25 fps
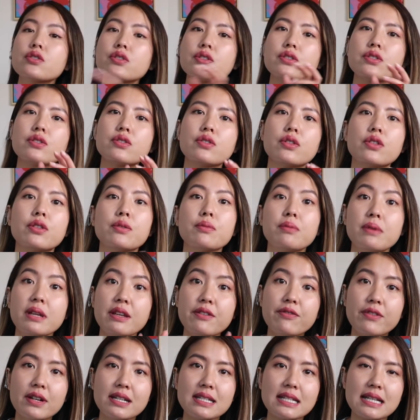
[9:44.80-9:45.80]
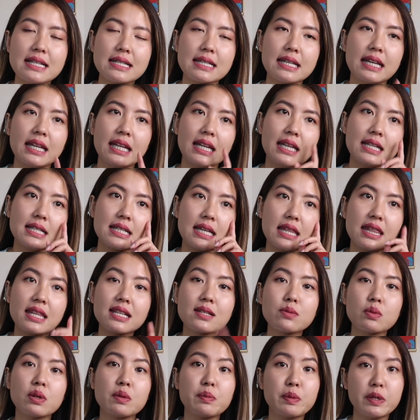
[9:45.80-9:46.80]
There's 3 front desk ladies, and
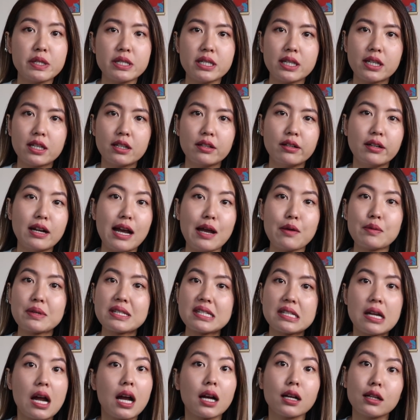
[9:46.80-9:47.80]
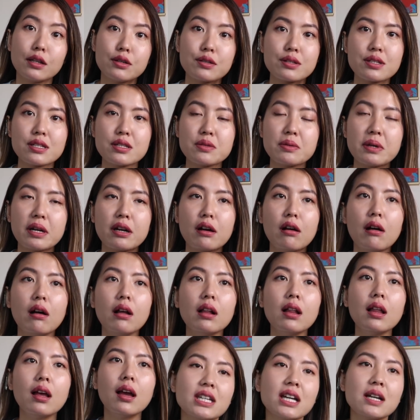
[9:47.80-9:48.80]
this one in particular I was not close to at
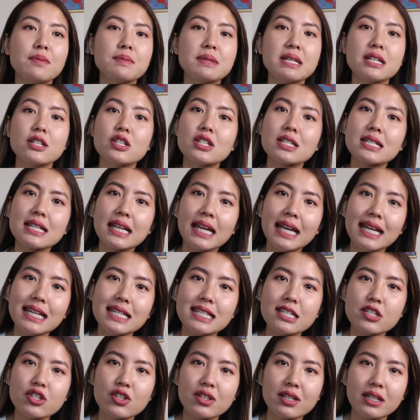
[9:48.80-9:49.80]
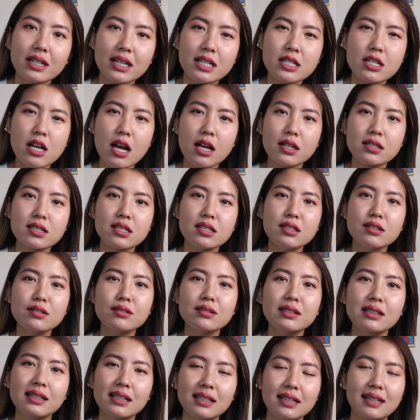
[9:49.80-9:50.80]
all. She comes in, she's like, hey teacher, can I talk to you?
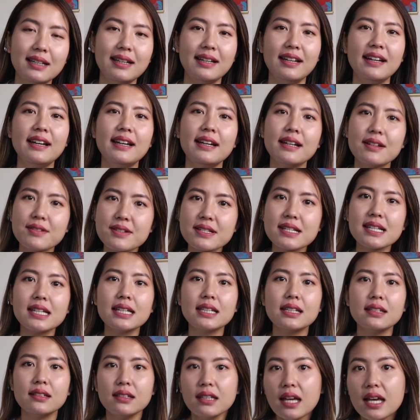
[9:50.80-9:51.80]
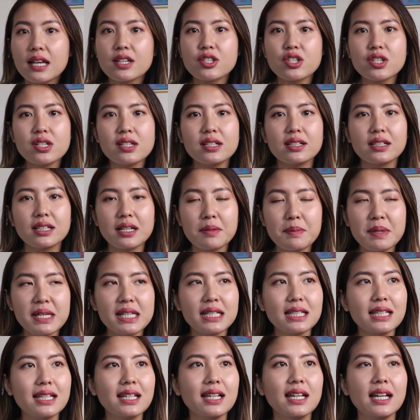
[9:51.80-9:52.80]
And I was like, yeah, sure, come
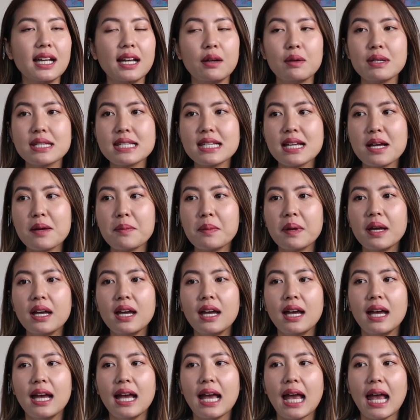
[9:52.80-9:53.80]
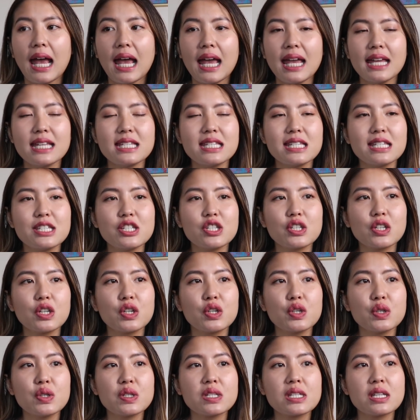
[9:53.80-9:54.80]
in. What's up? And she
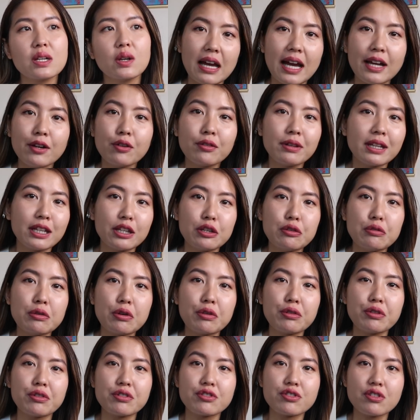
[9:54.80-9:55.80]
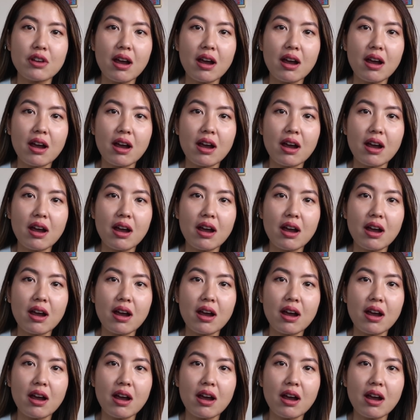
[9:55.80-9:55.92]
goes, I don't think you know your